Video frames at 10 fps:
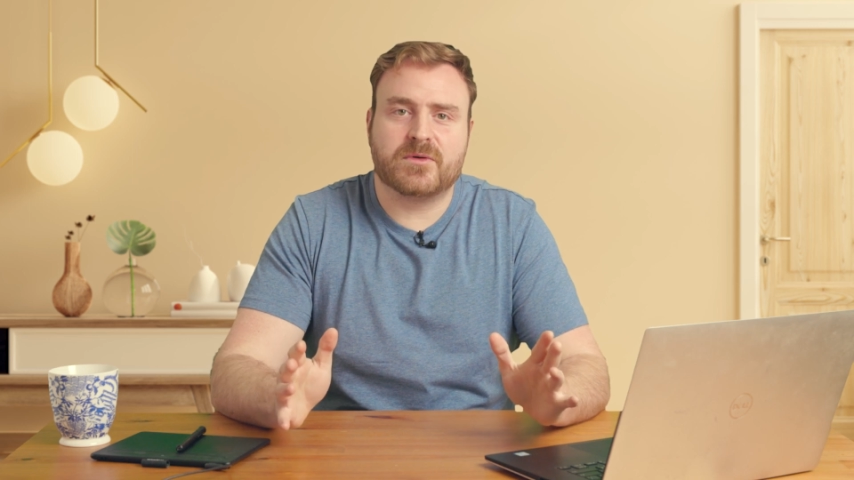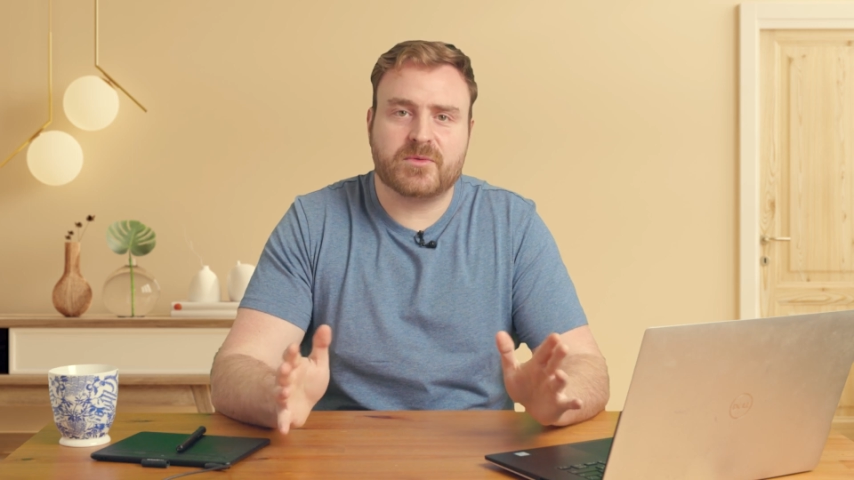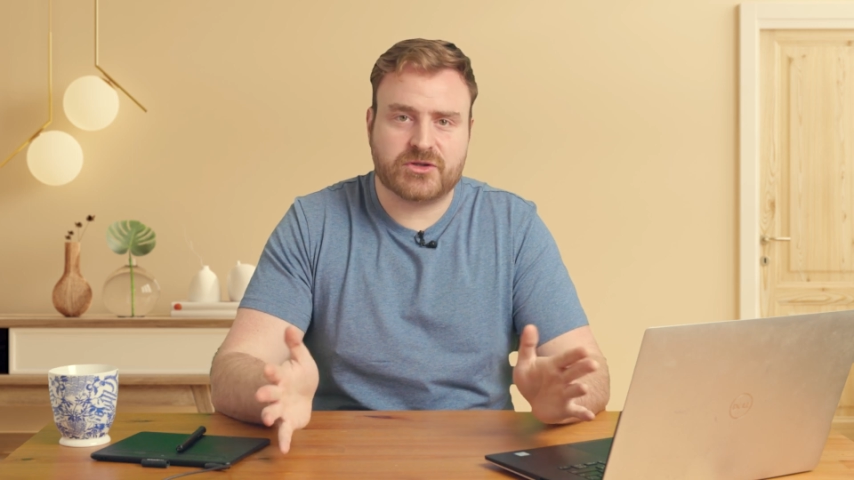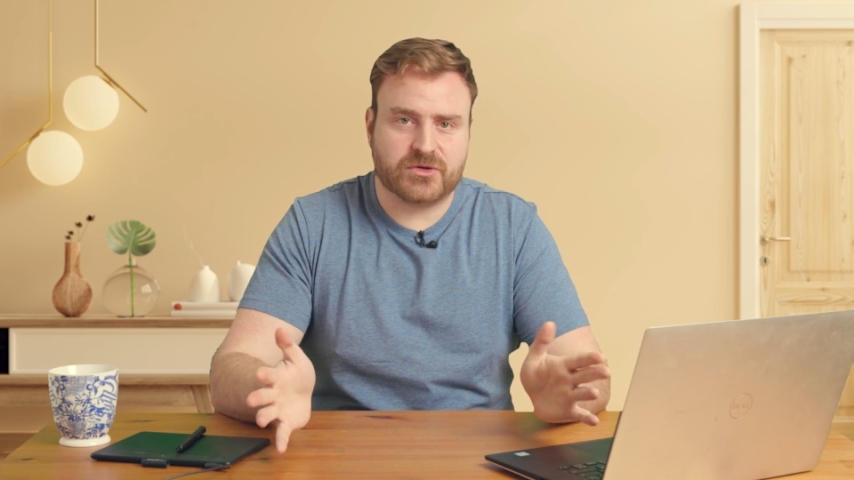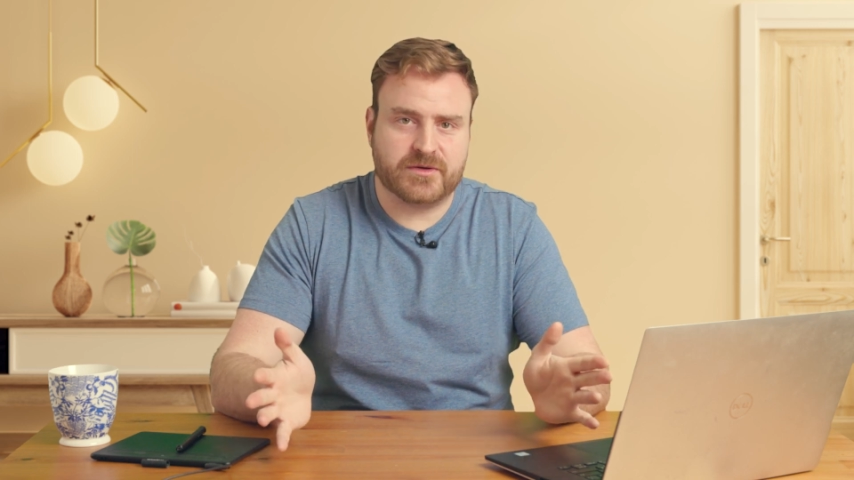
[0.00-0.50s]
are
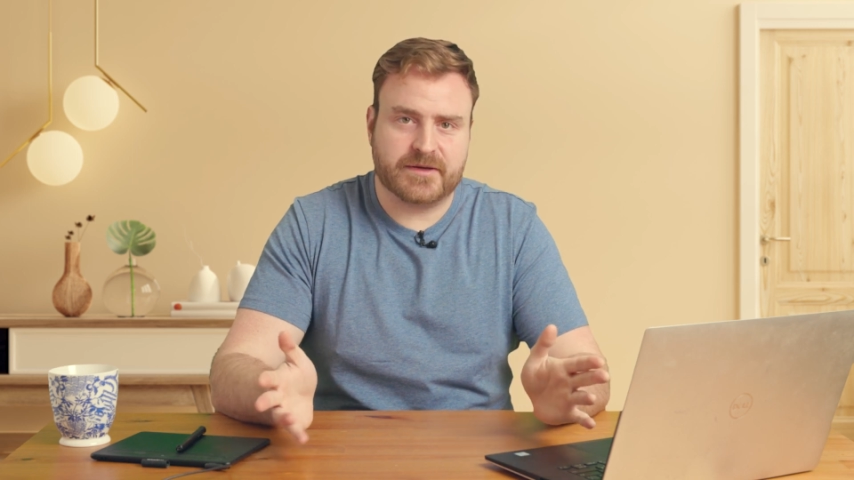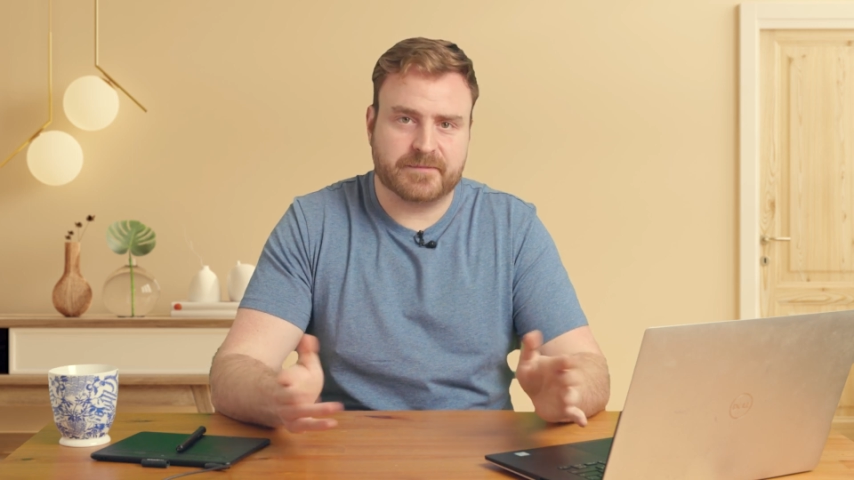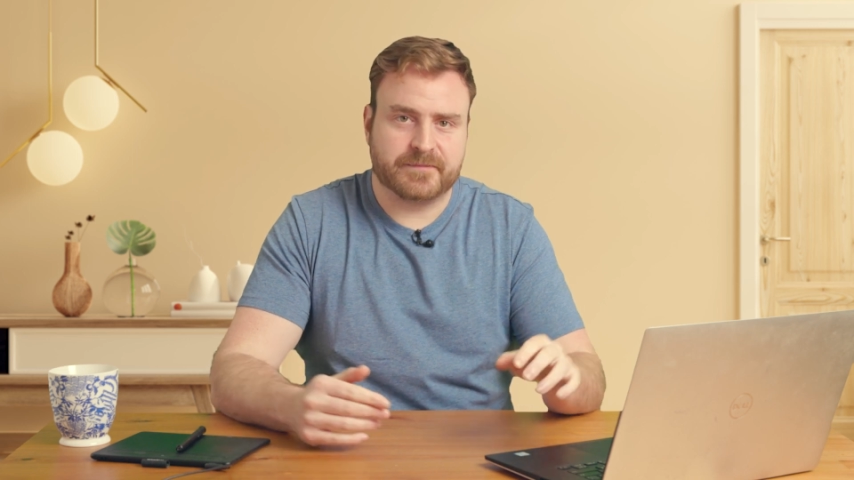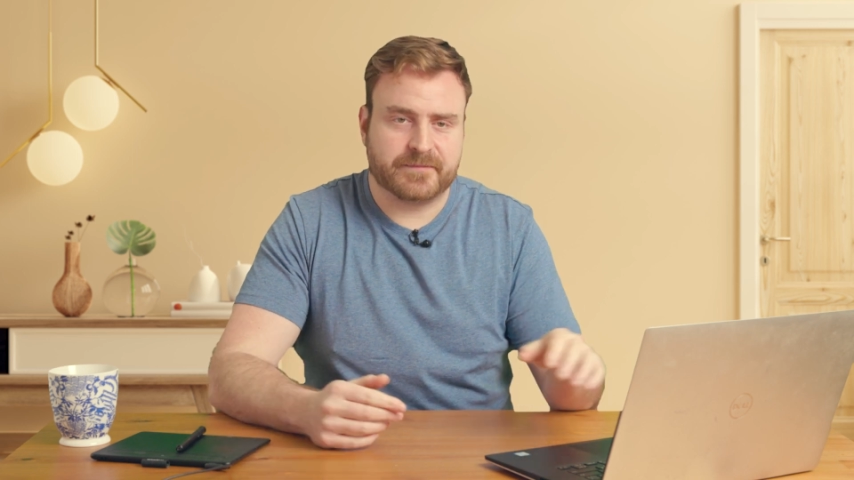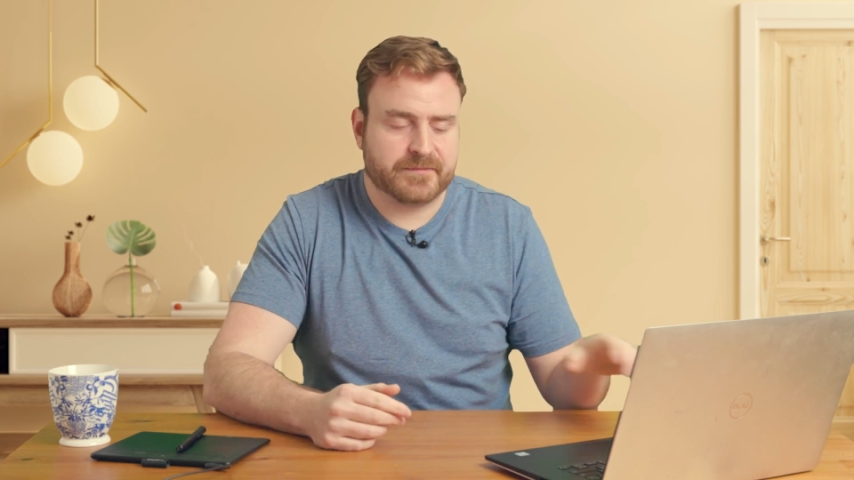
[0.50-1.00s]
we shooting?
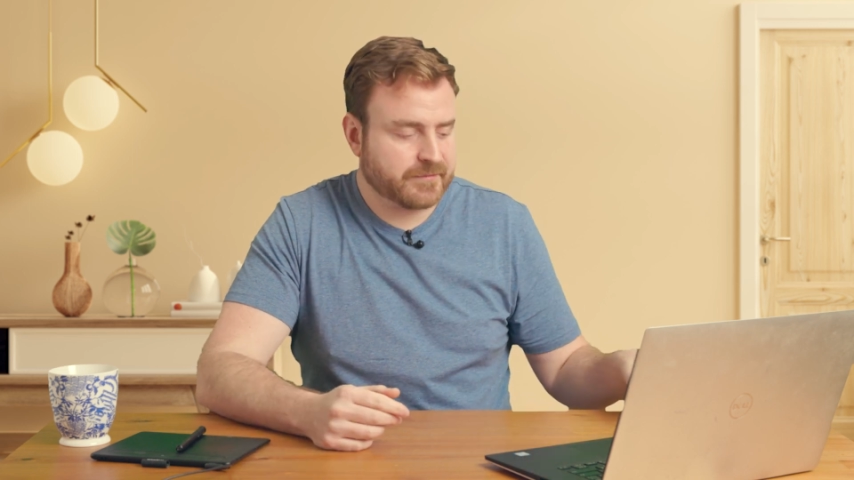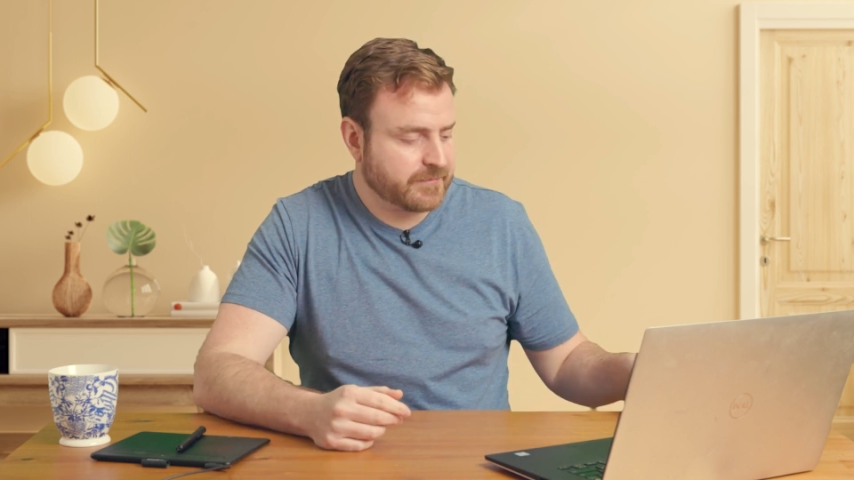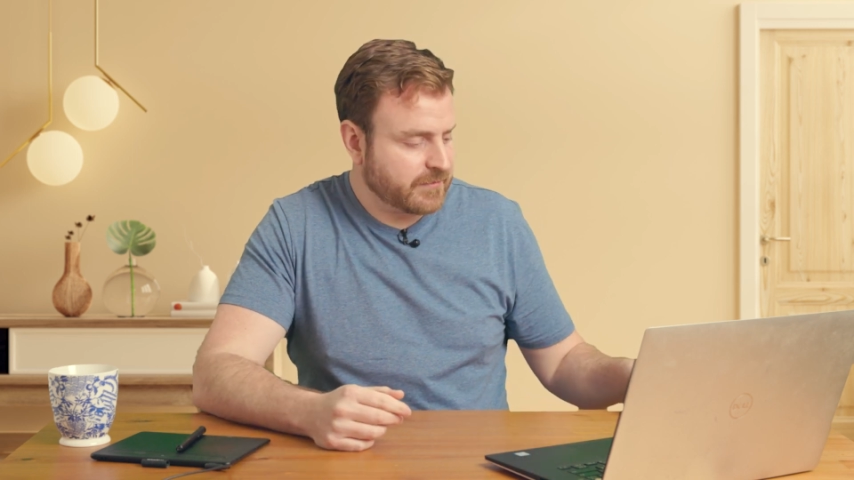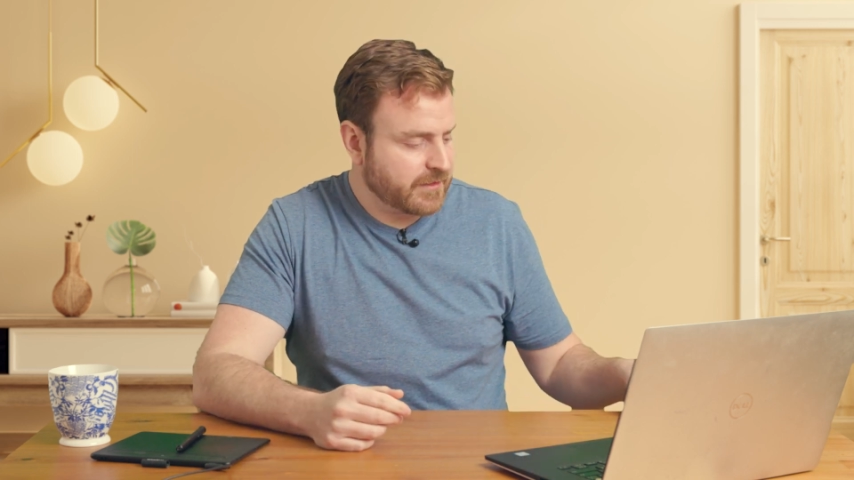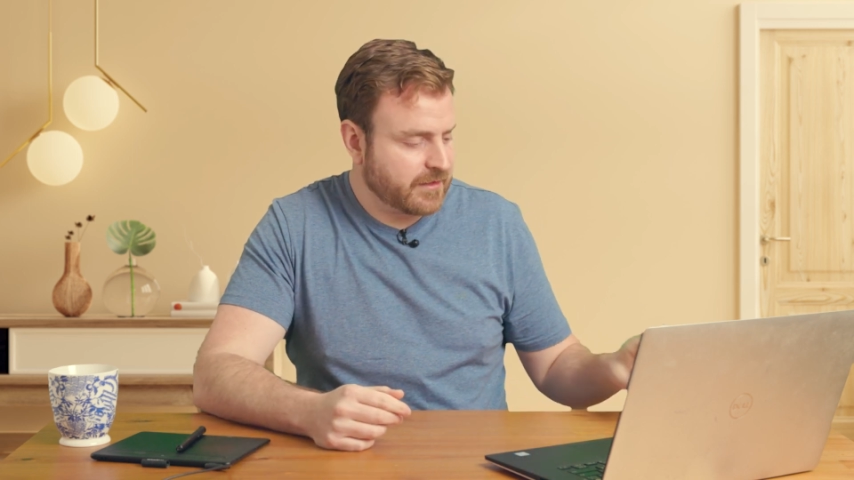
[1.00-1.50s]

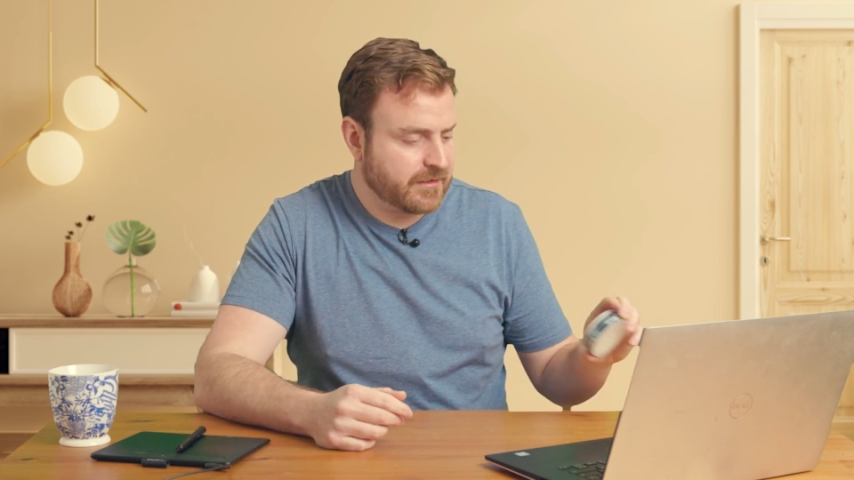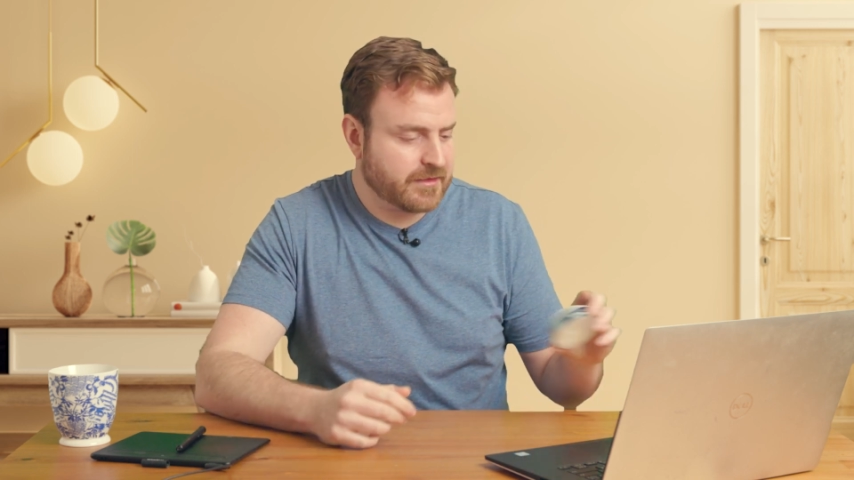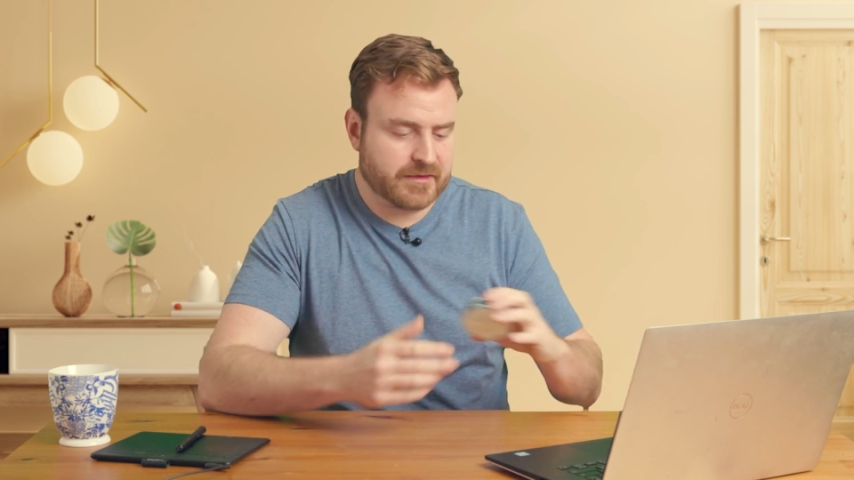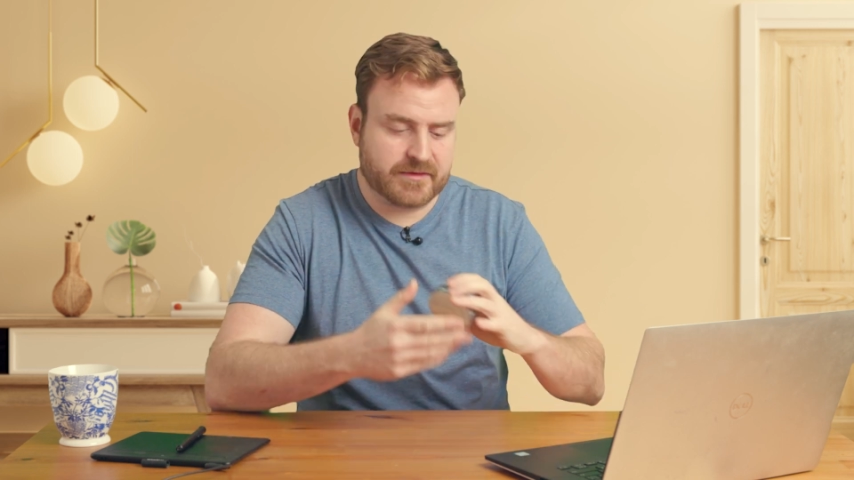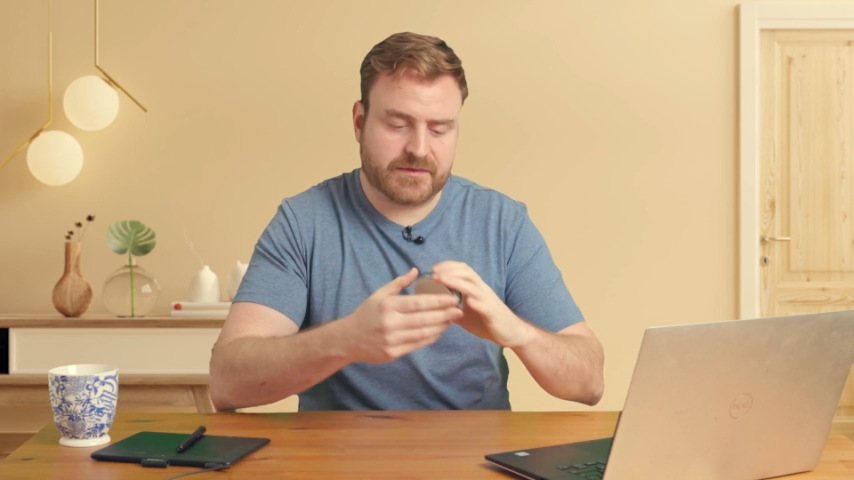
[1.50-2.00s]

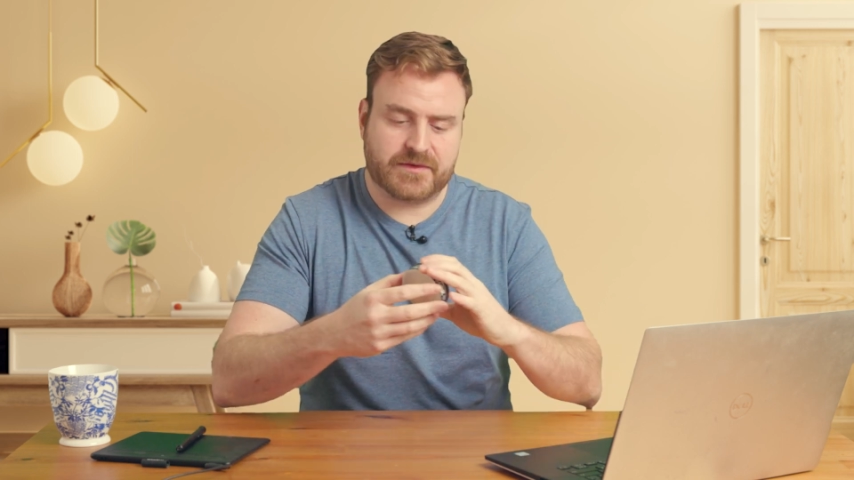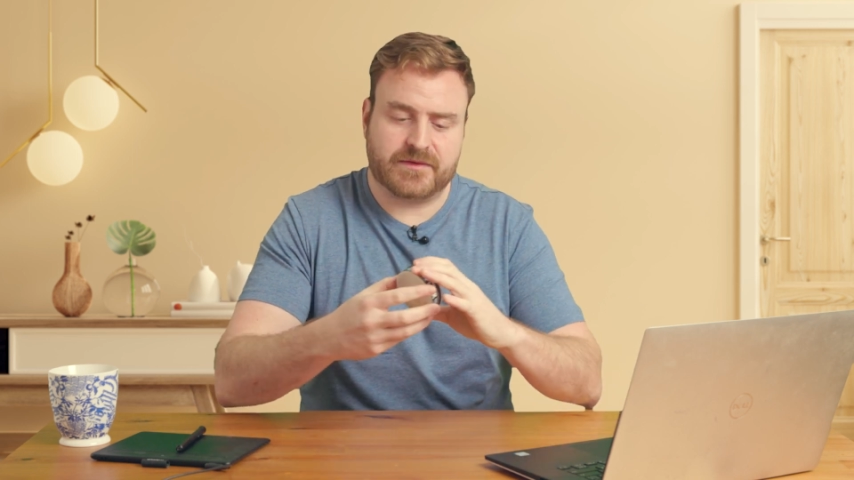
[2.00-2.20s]
This